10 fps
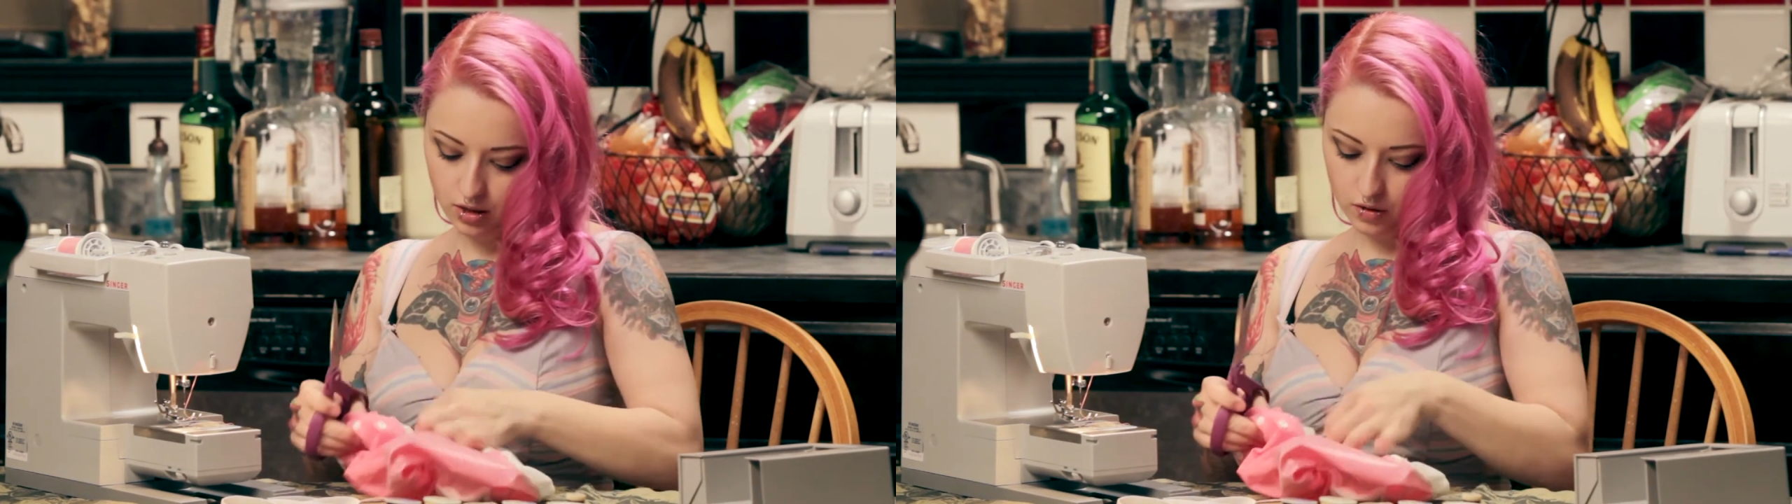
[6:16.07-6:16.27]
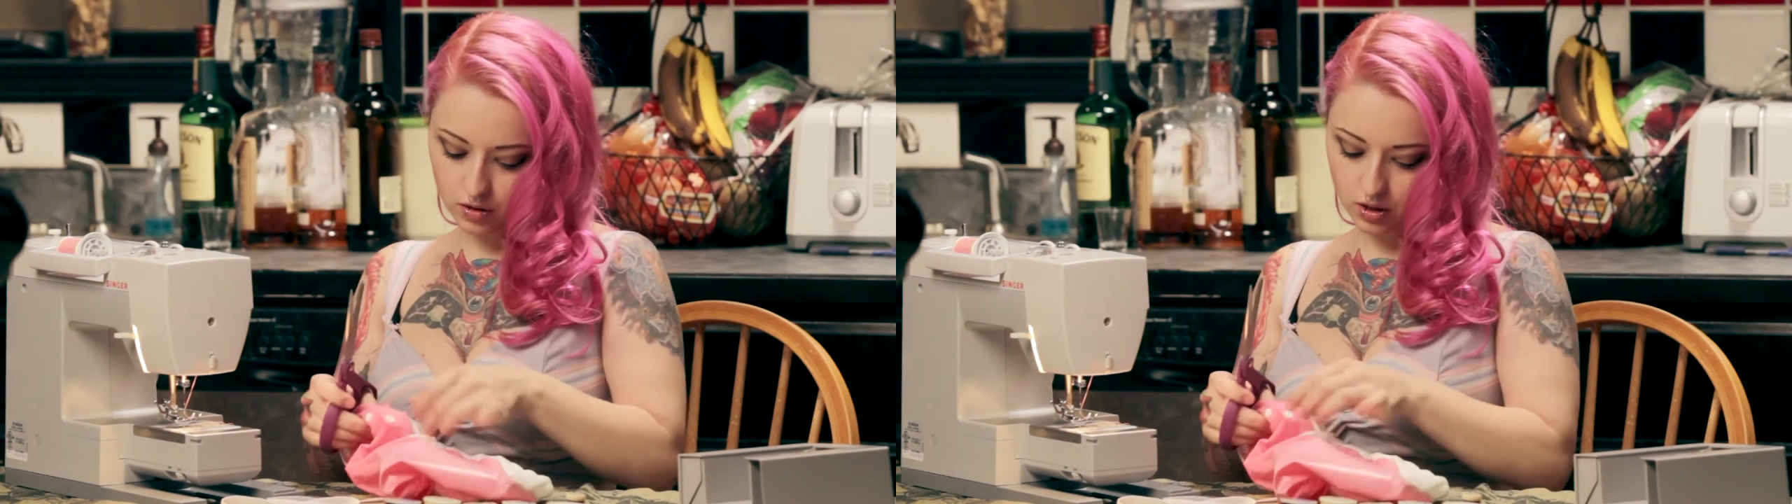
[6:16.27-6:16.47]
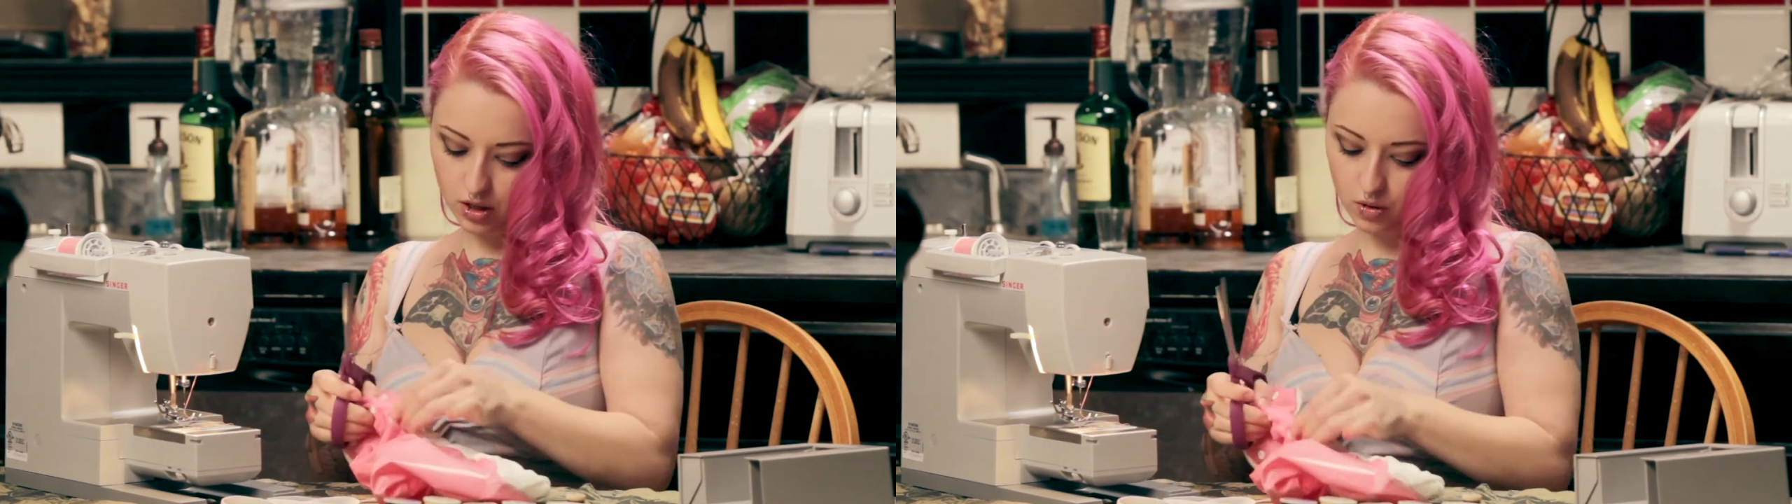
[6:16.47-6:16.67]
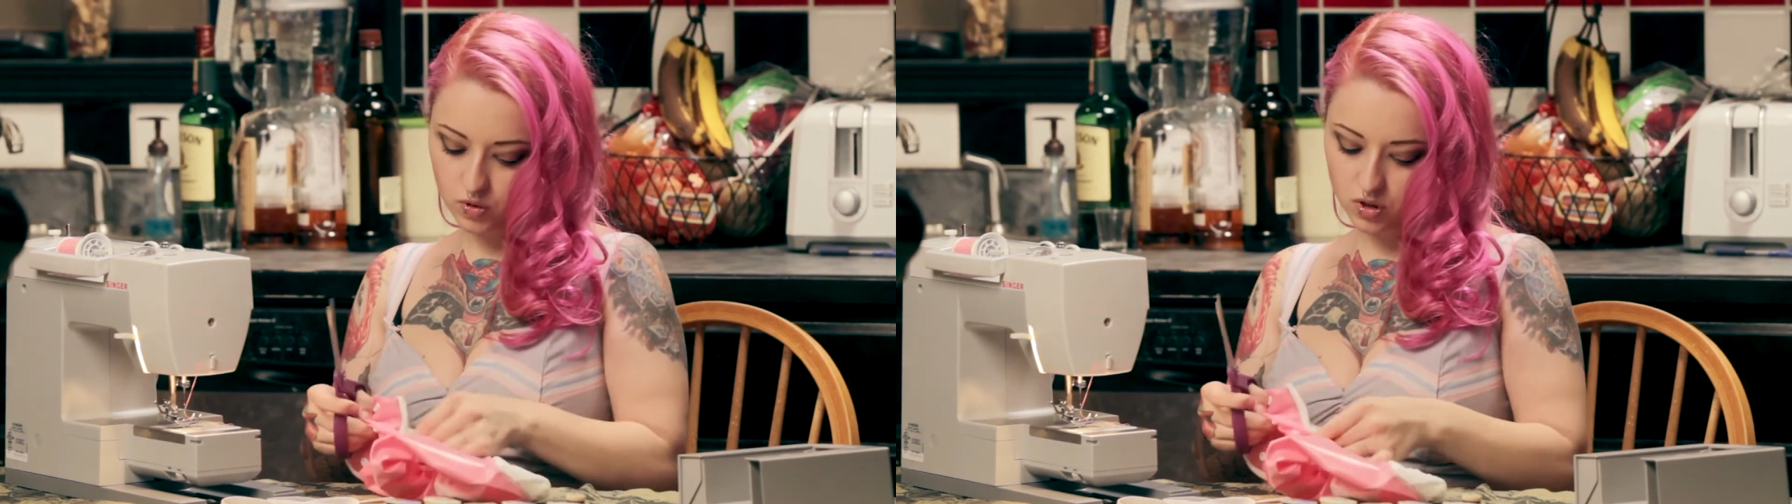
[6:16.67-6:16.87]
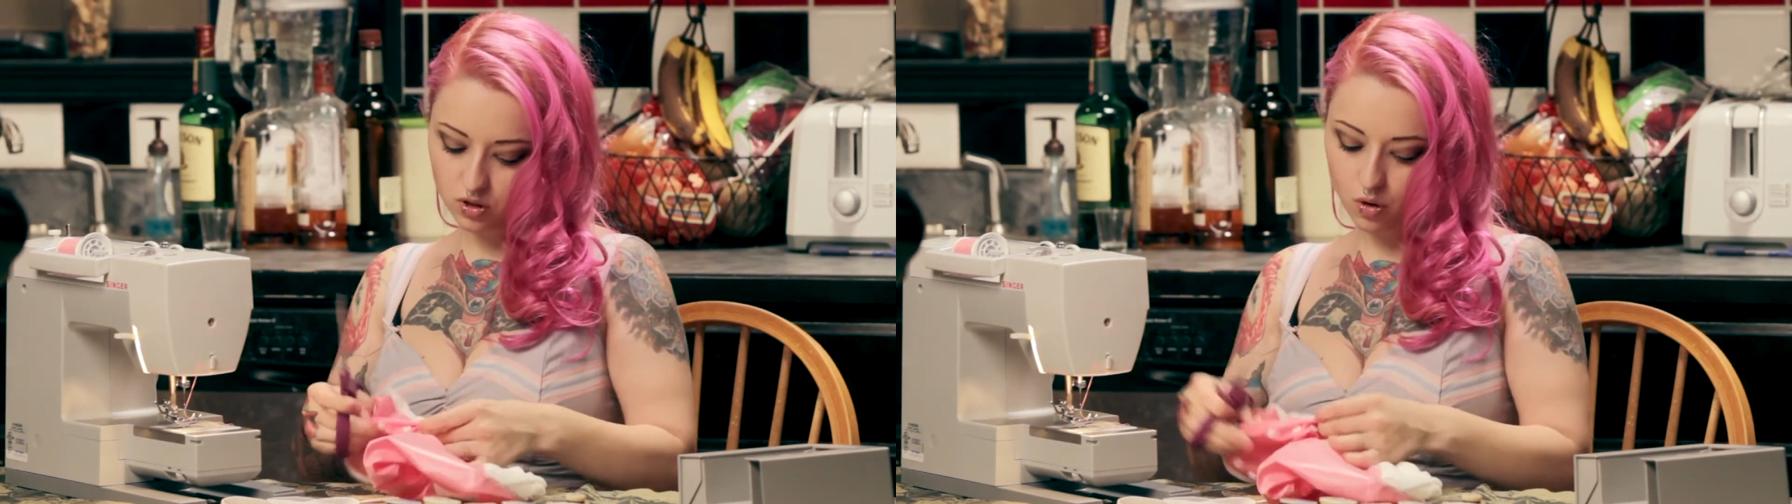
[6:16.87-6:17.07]
so you don't
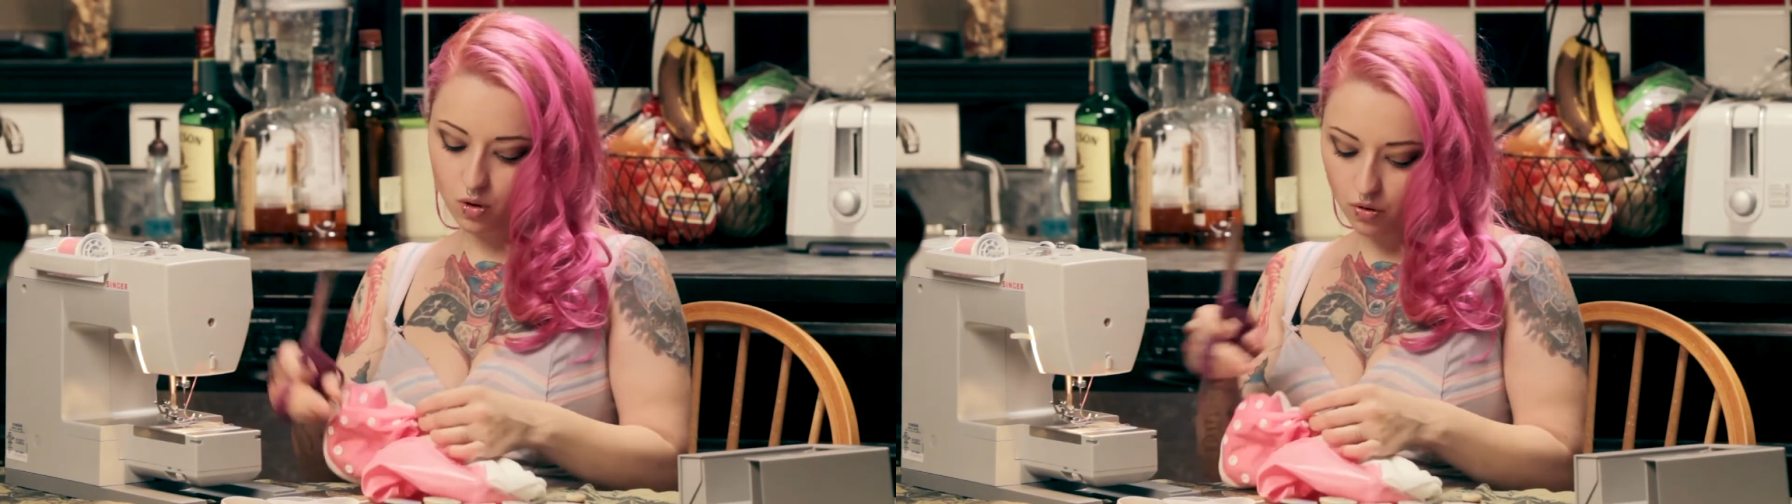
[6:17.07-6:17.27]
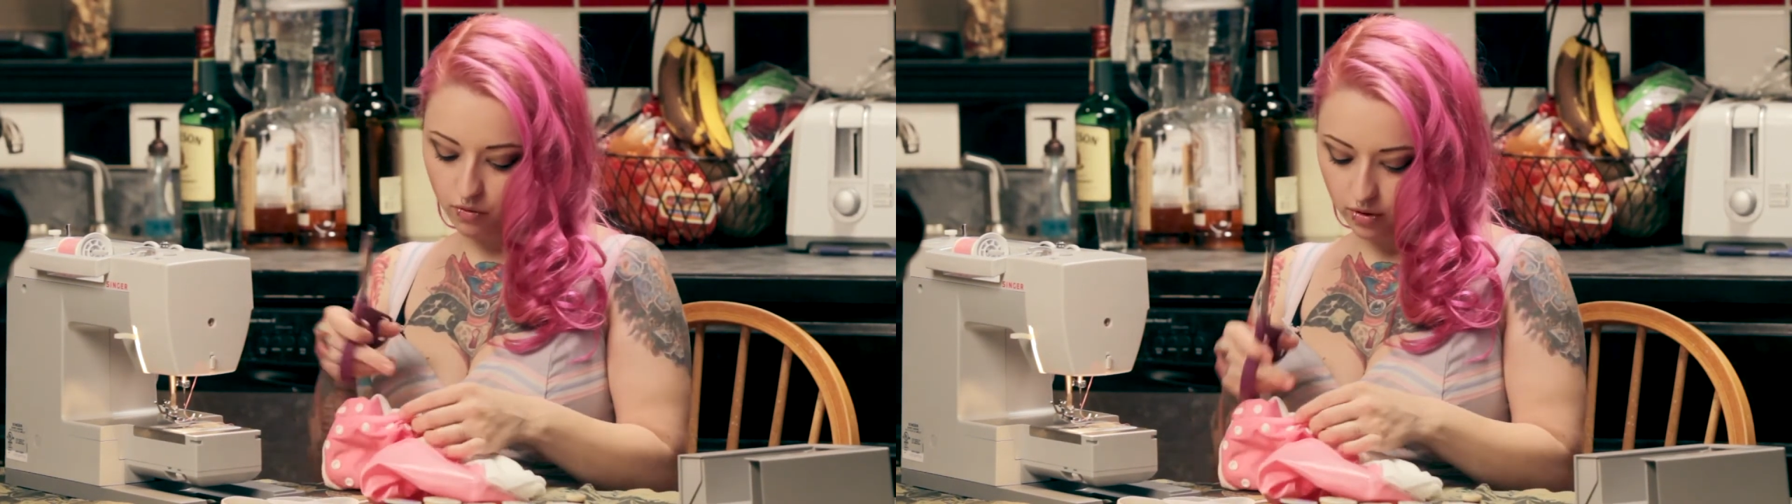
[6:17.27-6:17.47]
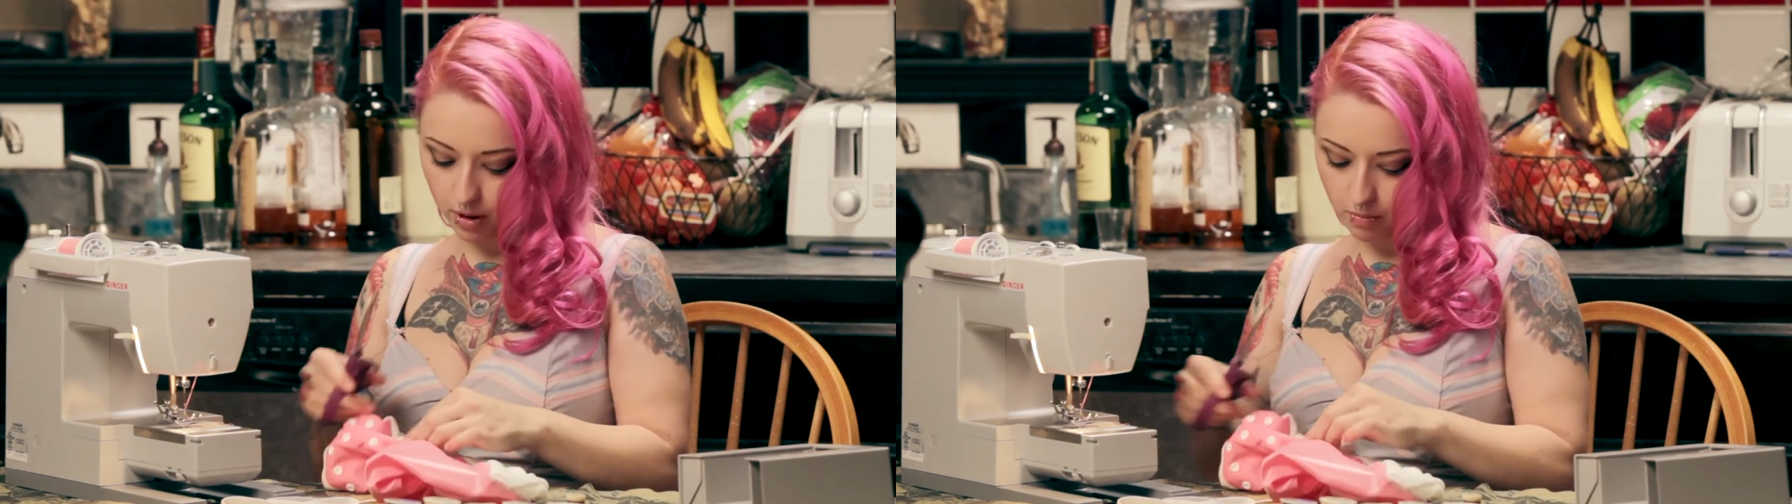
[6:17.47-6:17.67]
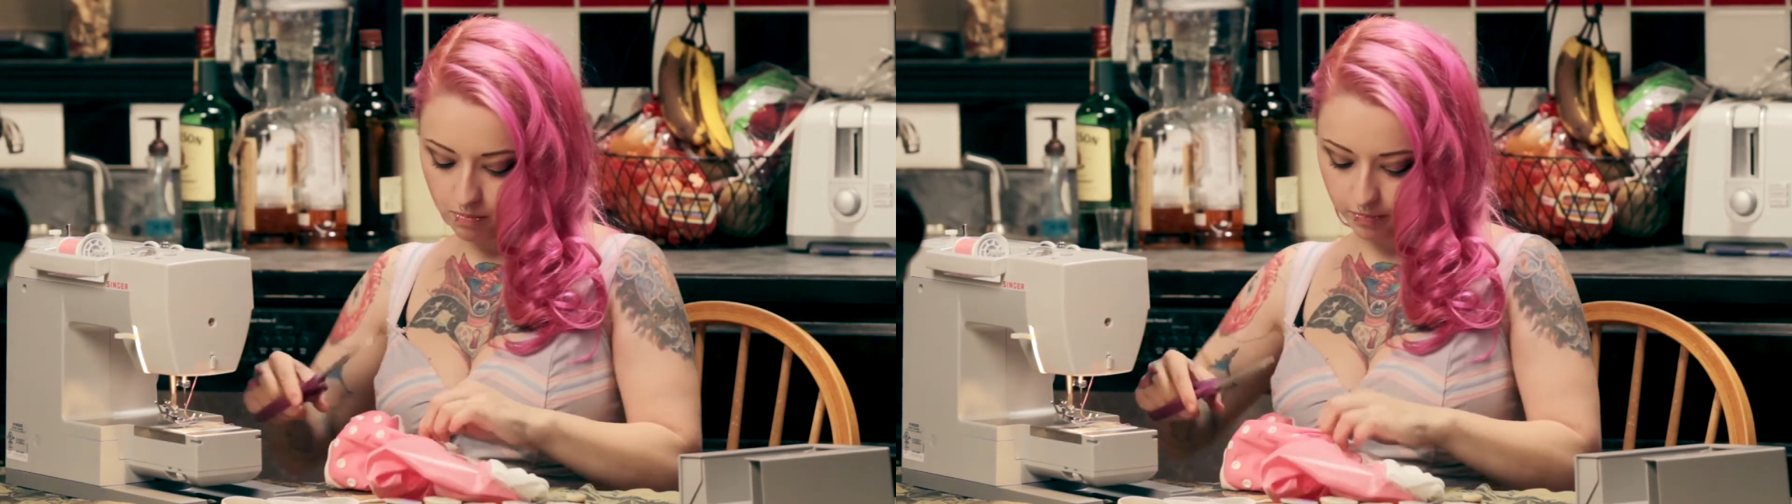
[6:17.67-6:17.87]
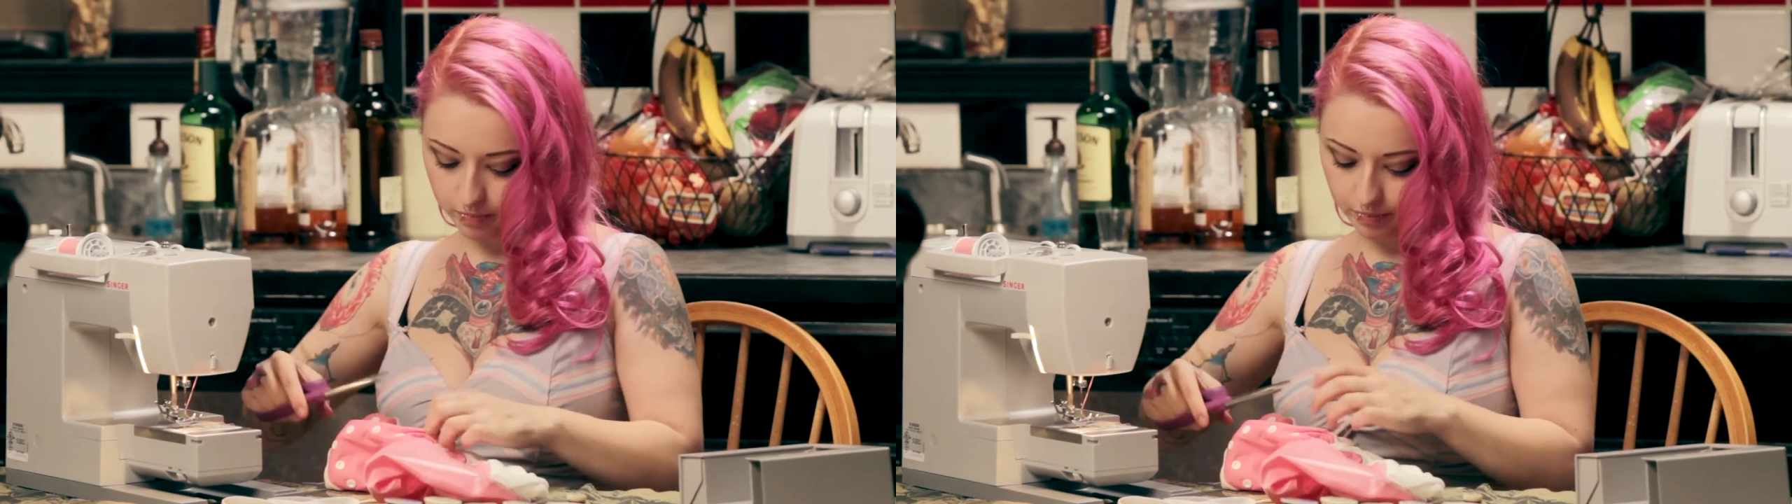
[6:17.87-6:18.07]
sew over them.